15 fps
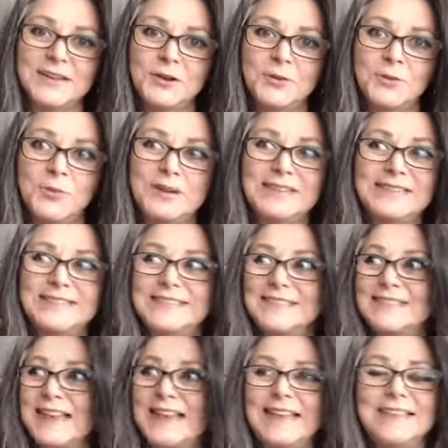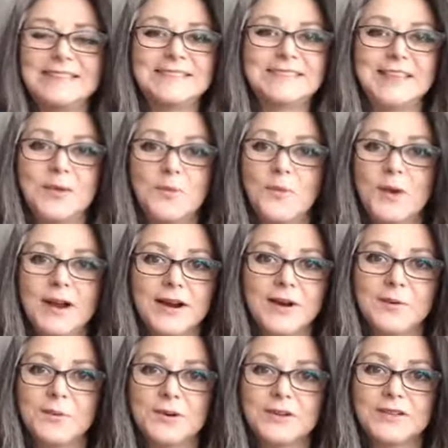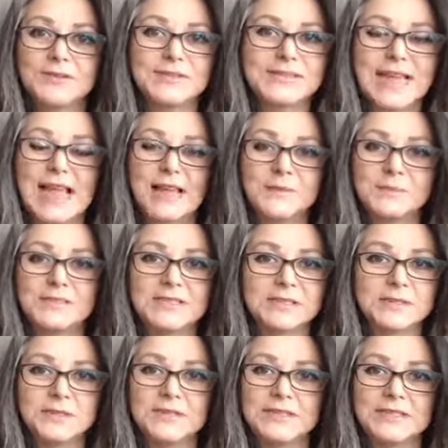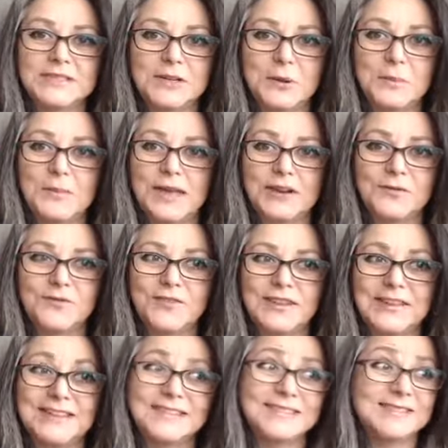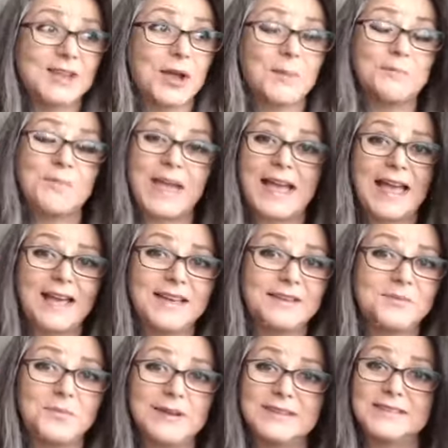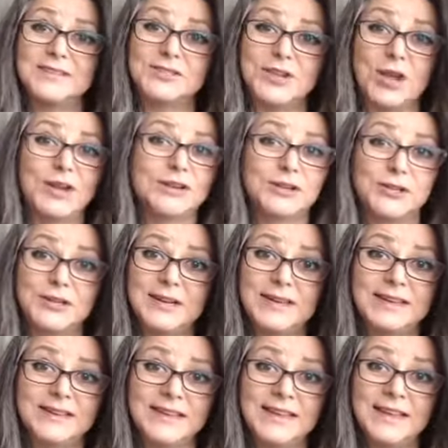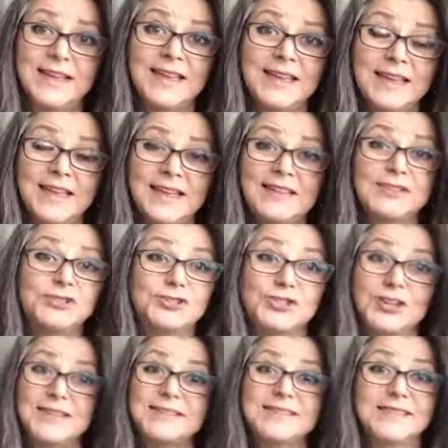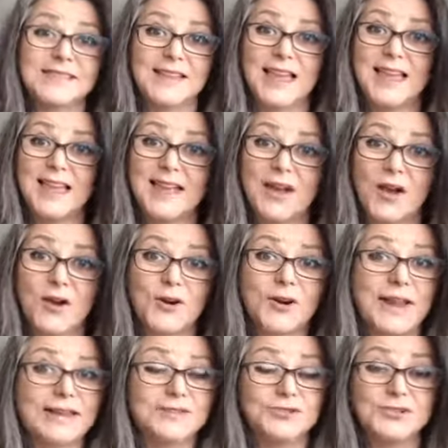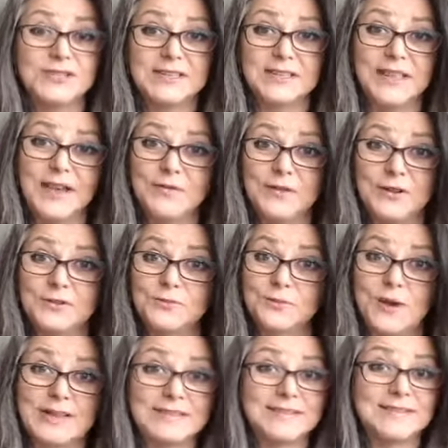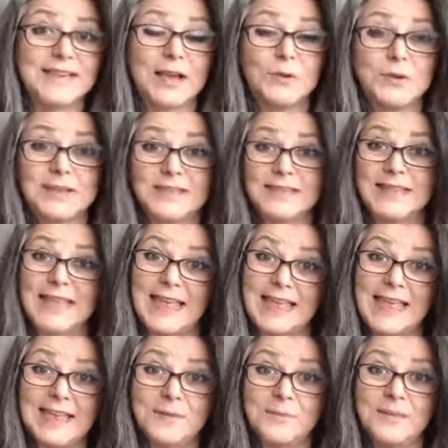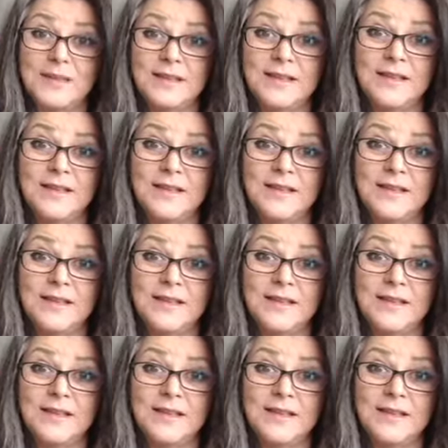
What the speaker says: We stay somewhere where there's absolutely no benefit. It's not bad, but it's not good. And just like our energy level runs out in the game,